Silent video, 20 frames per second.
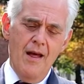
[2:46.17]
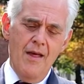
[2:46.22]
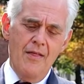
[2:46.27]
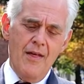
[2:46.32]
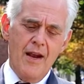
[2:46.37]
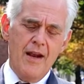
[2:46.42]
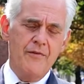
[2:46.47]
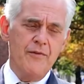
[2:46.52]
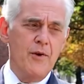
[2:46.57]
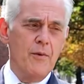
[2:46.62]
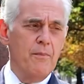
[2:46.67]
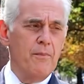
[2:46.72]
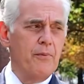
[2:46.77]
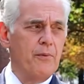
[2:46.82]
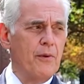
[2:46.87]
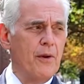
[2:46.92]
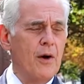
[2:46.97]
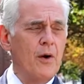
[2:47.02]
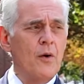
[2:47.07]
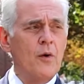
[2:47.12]
that if you
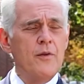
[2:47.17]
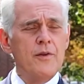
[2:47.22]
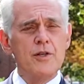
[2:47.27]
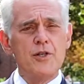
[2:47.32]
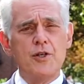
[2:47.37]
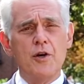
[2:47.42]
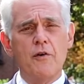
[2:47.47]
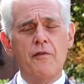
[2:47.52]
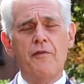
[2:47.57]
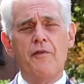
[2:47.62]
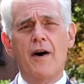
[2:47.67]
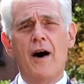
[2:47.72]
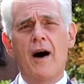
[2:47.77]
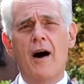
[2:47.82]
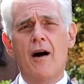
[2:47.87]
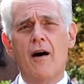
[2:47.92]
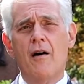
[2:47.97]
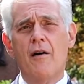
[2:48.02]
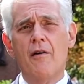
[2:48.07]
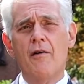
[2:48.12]
blow the
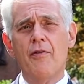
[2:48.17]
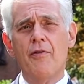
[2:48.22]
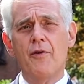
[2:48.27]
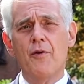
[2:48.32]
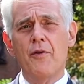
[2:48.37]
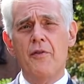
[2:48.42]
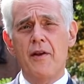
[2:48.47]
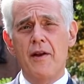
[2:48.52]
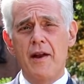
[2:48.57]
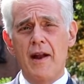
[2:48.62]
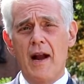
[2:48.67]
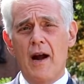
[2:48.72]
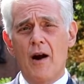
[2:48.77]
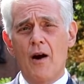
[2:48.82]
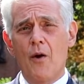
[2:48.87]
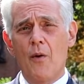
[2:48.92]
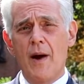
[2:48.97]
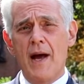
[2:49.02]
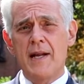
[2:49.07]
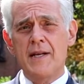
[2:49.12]
shofar through the
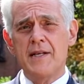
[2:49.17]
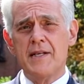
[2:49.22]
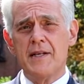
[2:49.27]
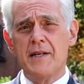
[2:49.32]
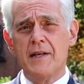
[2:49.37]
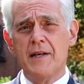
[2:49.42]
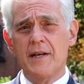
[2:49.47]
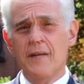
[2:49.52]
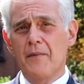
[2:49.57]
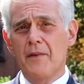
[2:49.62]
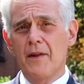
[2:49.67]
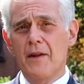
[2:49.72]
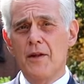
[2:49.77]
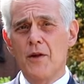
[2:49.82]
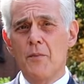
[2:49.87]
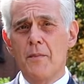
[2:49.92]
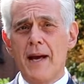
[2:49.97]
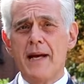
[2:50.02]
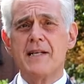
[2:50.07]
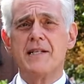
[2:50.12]
narrow end,
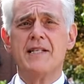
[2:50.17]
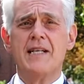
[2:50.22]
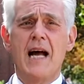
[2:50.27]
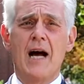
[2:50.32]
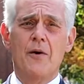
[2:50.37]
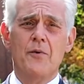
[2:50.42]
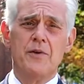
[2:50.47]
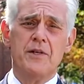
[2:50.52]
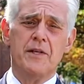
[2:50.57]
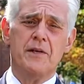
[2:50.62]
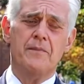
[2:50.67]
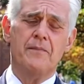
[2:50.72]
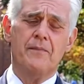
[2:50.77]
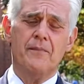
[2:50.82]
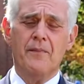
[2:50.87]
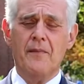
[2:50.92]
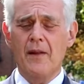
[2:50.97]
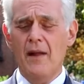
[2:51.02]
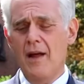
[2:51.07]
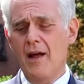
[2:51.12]
you make a sound.
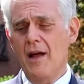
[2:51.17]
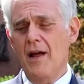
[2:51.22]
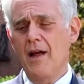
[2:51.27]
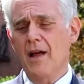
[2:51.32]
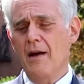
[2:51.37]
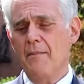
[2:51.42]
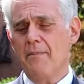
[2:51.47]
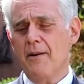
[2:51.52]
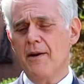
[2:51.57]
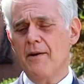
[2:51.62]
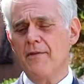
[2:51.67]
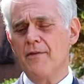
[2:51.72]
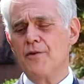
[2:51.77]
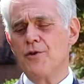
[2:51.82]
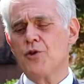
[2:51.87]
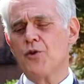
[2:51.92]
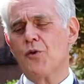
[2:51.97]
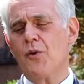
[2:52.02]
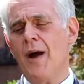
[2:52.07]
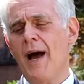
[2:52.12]
But if you
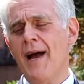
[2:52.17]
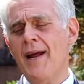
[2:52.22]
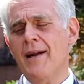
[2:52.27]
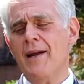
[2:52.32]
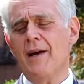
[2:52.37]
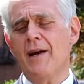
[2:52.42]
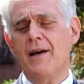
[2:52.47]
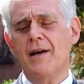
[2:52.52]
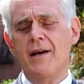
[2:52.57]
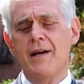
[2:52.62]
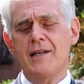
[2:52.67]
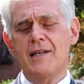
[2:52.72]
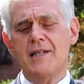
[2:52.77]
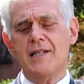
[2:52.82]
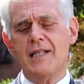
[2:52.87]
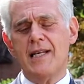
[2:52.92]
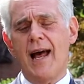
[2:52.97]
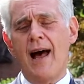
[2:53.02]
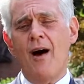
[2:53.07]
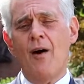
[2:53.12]
try to
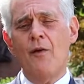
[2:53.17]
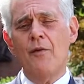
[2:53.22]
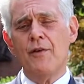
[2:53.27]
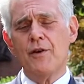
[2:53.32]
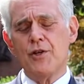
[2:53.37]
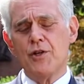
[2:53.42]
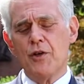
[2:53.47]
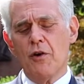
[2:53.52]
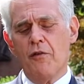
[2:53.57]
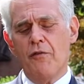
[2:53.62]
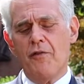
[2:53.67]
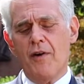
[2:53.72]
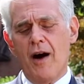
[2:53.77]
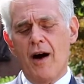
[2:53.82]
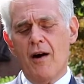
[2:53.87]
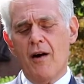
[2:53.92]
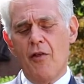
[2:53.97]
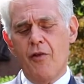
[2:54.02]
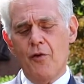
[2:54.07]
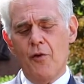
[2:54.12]
sound the
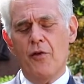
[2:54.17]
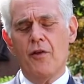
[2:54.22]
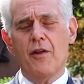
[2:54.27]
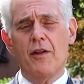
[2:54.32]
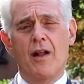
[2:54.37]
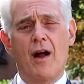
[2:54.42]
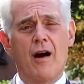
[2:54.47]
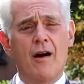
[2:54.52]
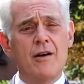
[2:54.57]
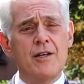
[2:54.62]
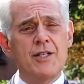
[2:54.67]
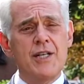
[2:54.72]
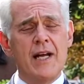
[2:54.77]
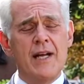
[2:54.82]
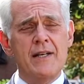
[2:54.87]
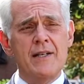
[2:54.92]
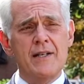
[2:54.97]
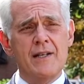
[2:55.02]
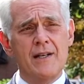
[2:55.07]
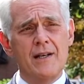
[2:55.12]
shofar through the large
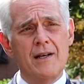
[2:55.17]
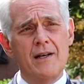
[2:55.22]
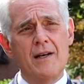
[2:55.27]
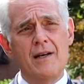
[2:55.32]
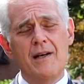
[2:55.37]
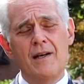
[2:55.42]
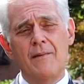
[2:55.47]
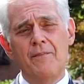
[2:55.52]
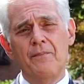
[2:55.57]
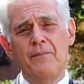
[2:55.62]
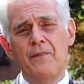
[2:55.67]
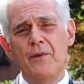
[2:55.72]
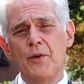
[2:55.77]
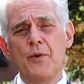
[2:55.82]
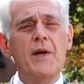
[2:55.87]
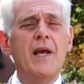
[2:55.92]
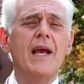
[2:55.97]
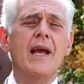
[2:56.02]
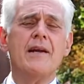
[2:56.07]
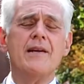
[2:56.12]
end, you
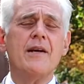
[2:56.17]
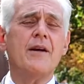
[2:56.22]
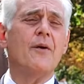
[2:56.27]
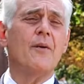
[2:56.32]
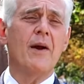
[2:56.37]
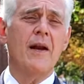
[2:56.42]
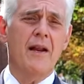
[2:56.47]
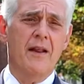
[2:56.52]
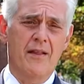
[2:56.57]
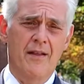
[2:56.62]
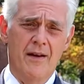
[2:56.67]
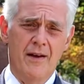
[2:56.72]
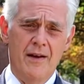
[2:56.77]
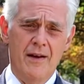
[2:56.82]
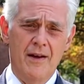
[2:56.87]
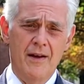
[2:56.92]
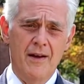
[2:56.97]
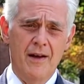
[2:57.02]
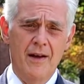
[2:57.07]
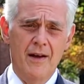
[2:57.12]
can't hear anything.
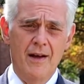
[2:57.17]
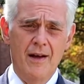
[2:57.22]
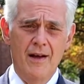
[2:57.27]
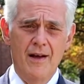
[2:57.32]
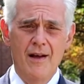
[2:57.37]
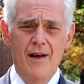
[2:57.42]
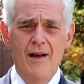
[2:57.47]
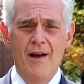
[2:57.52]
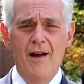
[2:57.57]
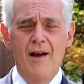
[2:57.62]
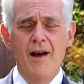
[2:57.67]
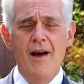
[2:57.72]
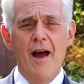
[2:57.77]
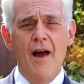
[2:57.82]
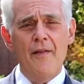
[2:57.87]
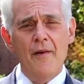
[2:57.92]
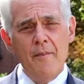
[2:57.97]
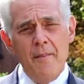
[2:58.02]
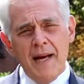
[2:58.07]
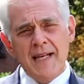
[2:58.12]

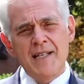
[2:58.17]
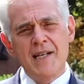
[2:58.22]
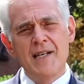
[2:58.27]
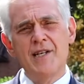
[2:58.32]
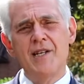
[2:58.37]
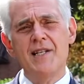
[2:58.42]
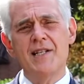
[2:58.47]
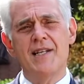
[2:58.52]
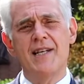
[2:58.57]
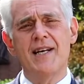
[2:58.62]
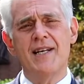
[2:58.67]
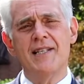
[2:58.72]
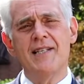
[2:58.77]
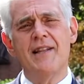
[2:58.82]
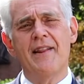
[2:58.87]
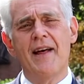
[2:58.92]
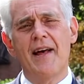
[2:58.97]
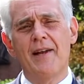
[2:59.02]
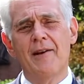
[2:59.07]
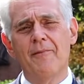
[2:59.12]
And the message is this
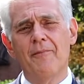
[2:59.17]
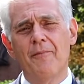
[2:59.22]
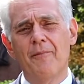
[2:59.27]
then